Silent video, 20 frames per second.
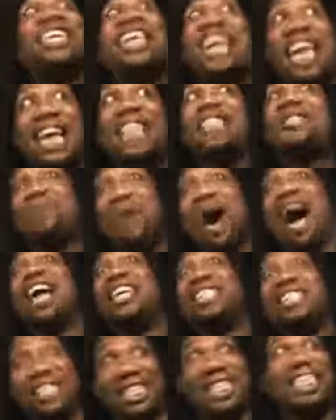here's
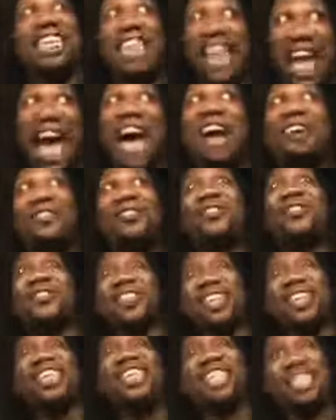why she left.
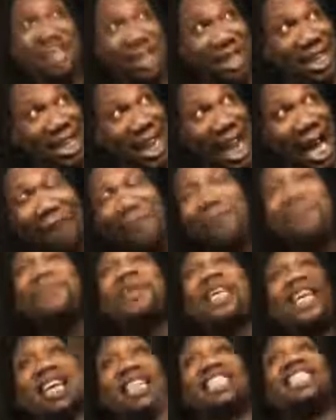She left
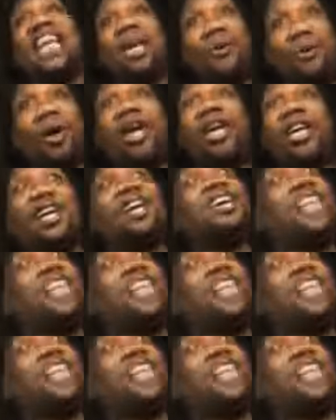because they wanted